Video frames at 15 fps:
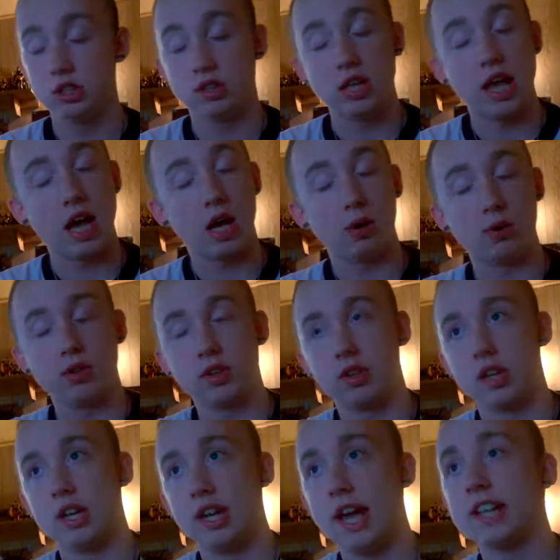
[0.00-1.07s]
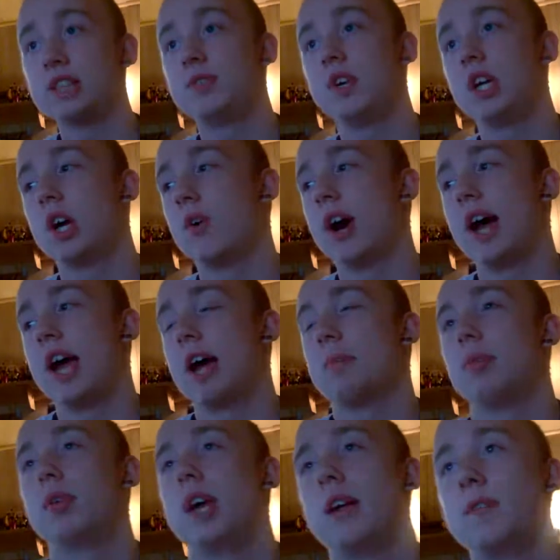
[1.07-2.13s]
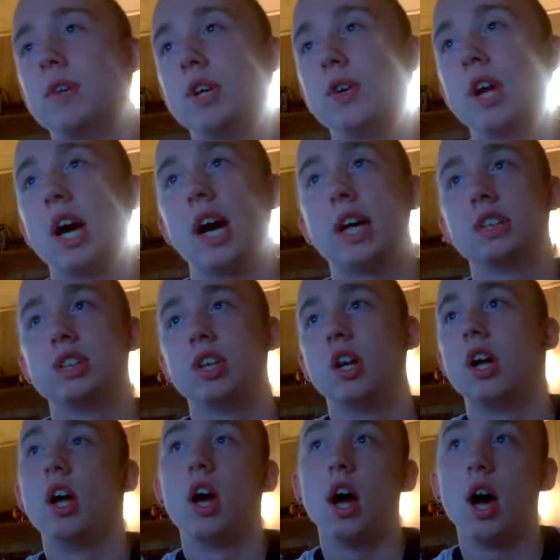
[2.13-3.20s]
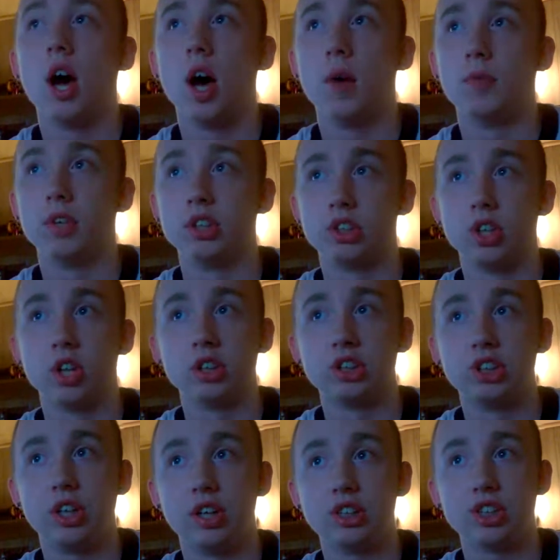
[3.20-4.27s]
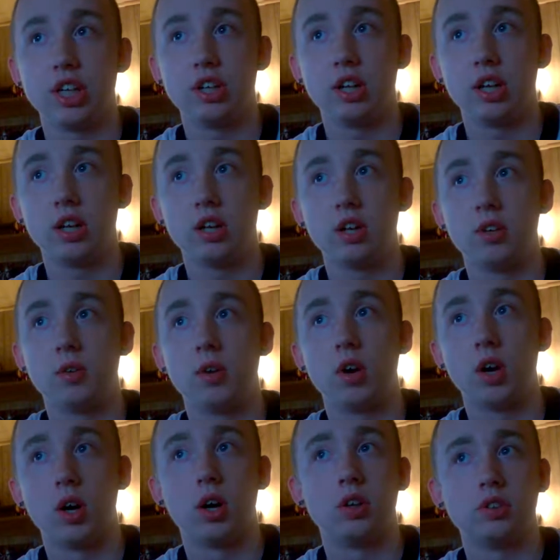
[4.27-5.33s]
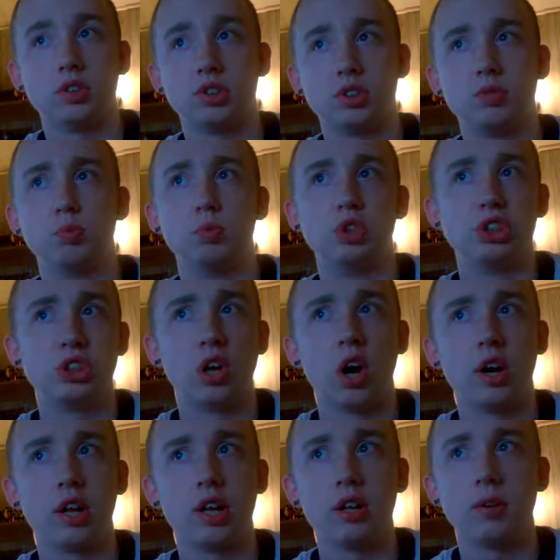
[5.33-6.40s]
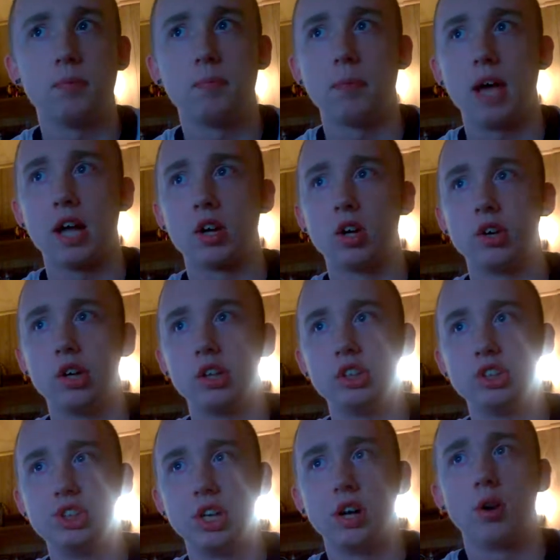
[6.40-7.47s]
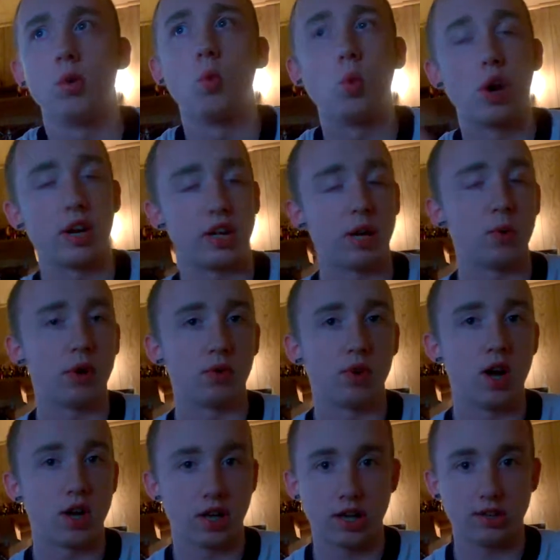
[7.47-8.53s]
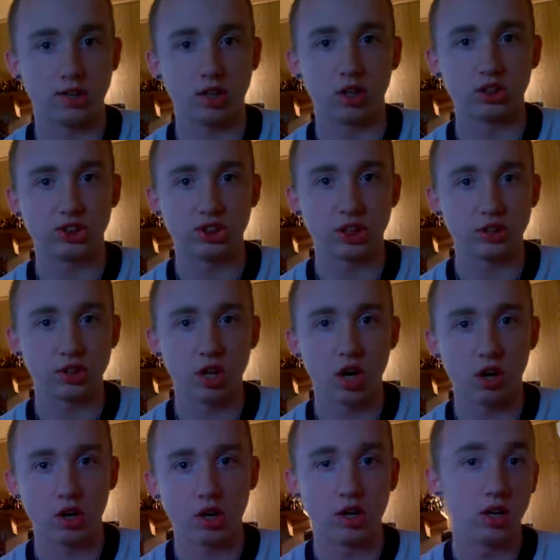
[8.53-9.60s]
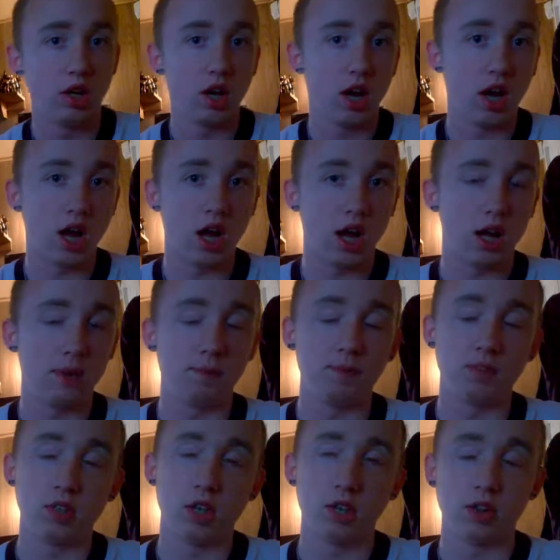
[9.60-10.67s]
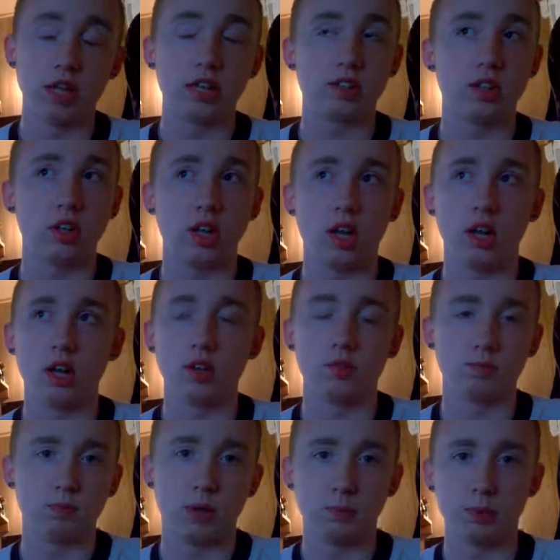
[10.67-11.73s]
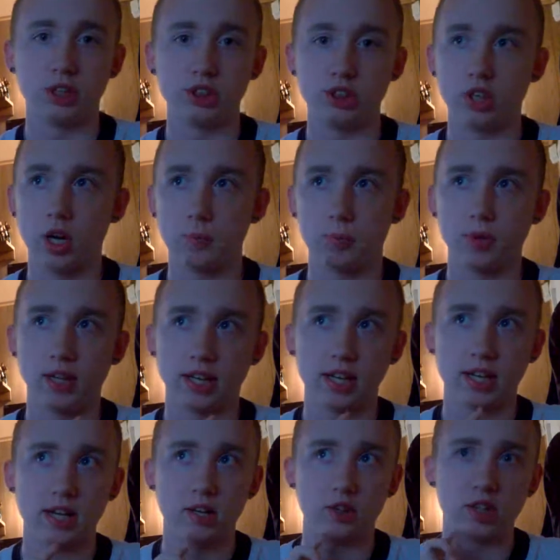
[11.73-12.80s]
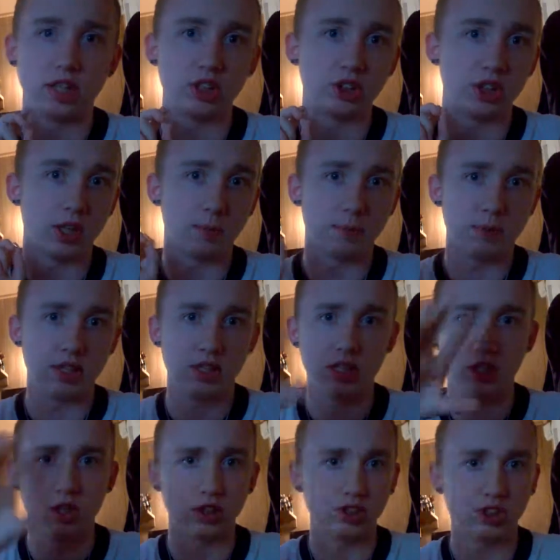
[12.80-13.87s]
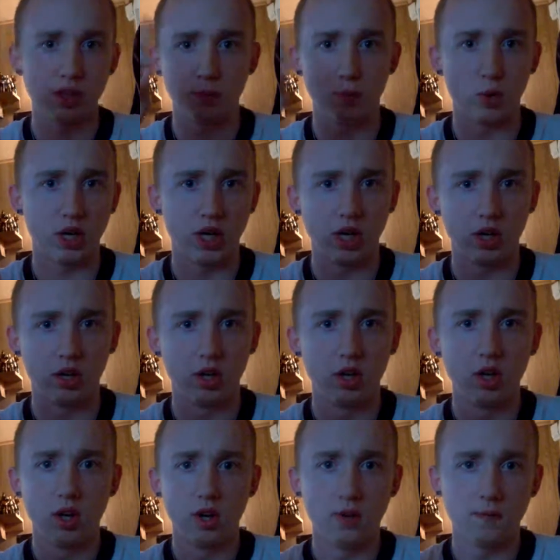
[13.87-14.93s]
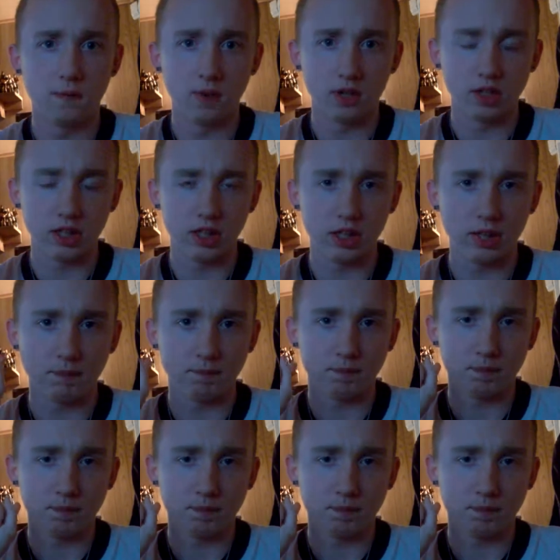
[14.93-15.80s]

Now, the next video I have planned for you guys, there's another series I did, or started back earlier this year, Where They Went Wrong, and I did it on Sin Cara. A link to, I'm pretty sure I'll put like an annotation up here somewhere for the